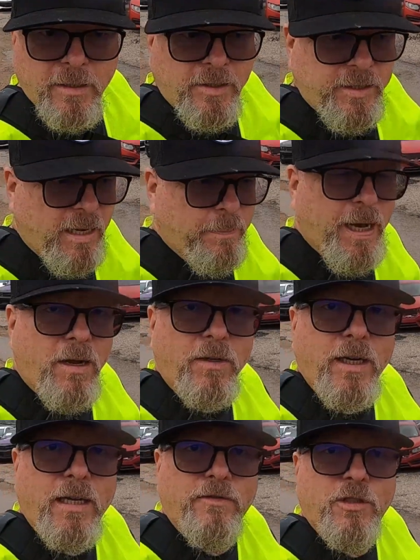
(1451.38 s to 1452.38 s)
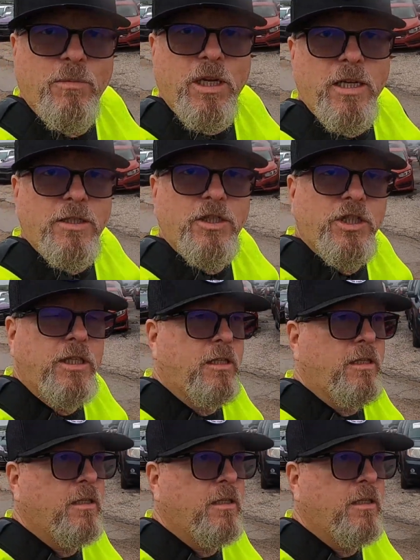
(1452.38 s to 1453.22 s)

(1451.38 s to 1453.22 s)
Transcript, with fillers: gonna step out and have some lunch.